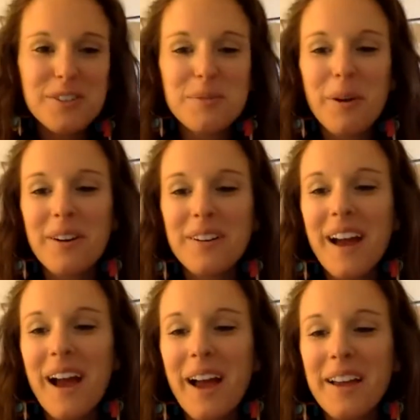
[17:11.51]
Smartt.
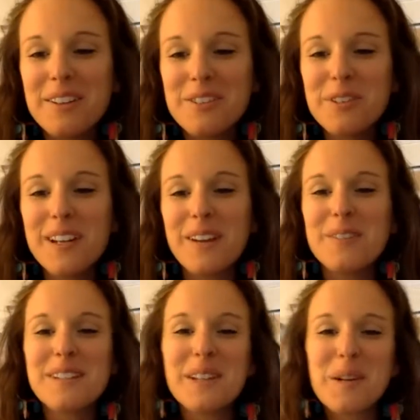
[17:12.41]
I enjoyed it. It
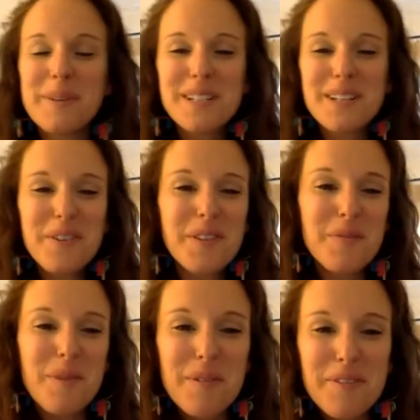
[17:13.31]
was a little bit different
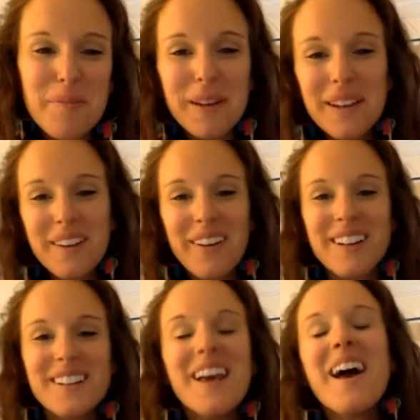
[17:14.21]
than what we've been
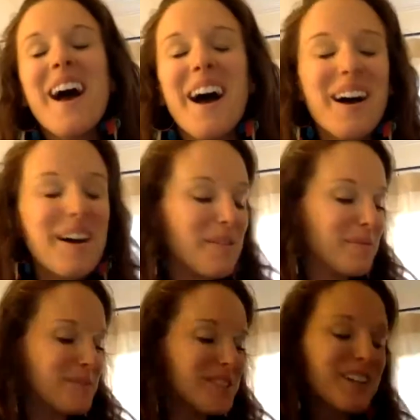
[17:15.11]
hearing.
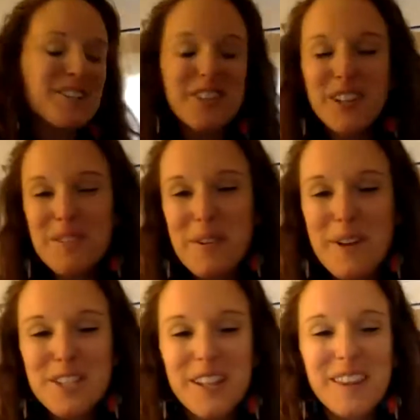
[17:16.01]
Um, such good
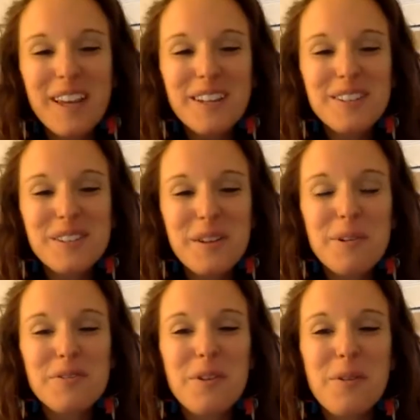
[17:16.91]
information. Thank you so
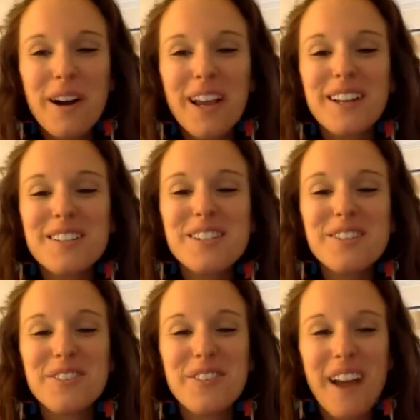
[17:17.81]
much for walking us
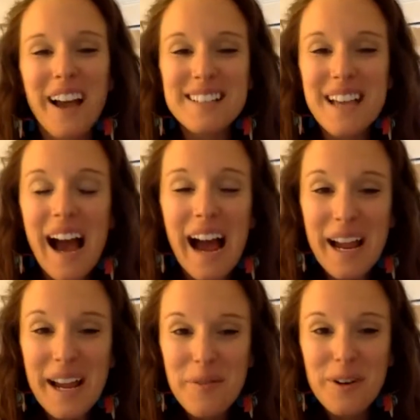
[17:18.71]
through that.
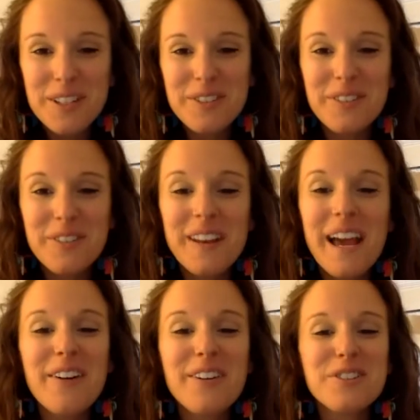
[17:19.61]
I want to
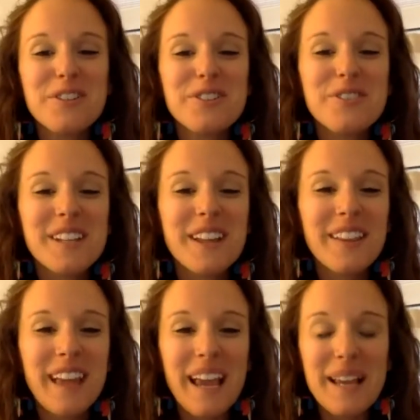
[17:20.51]
now introduce
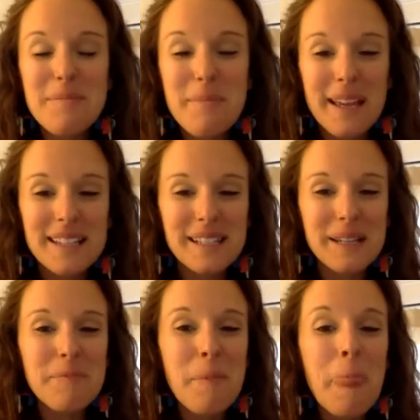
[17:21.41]
Elaine Mayson.